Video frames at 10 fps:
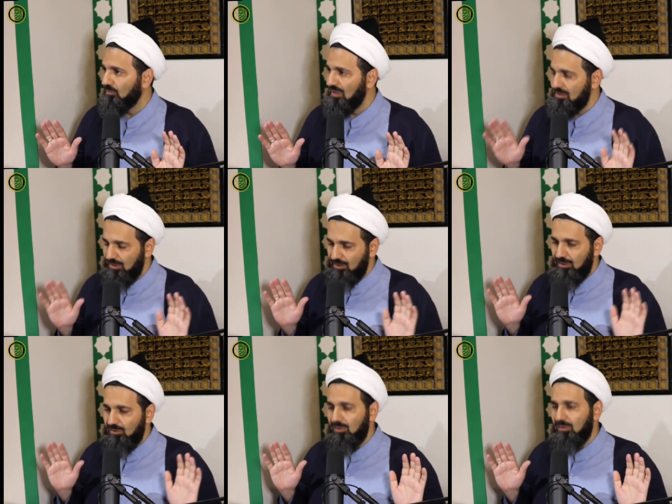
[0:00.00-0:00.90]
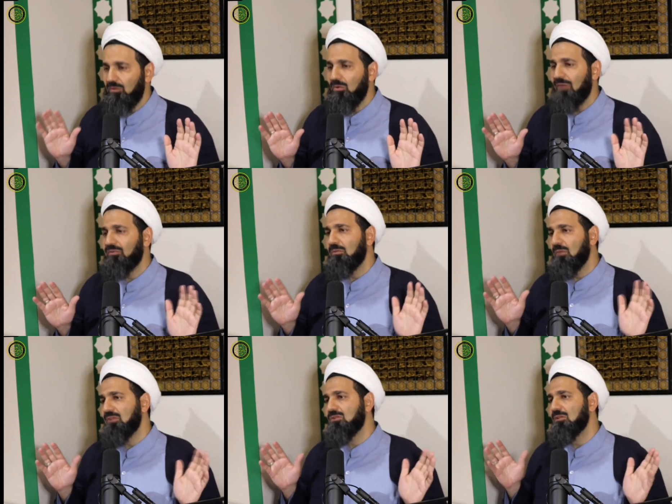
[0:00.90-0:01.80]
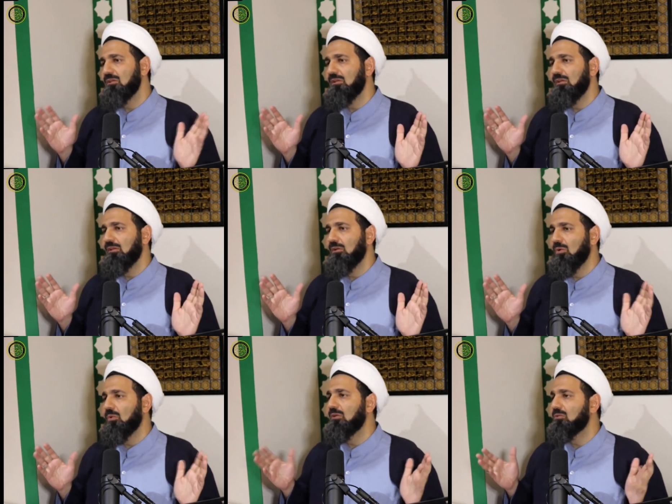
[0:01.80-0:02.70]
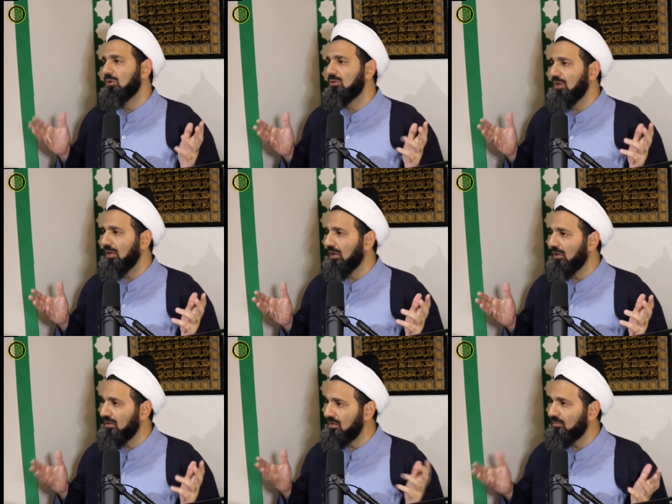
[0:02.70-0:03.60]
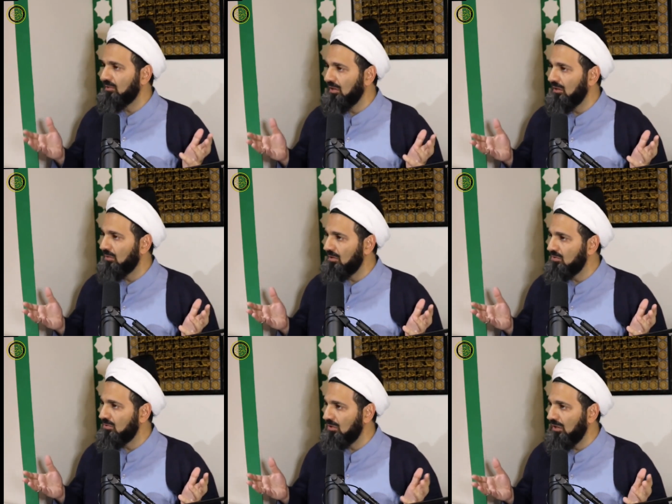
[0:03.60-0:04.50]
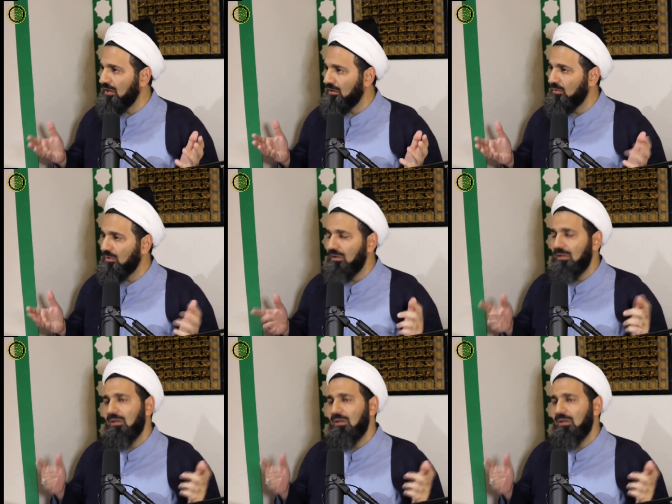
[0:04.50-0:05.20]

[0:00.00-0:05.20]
He said that you have to imagine going to a Shaykh and accepting him as your Shaykh, and what,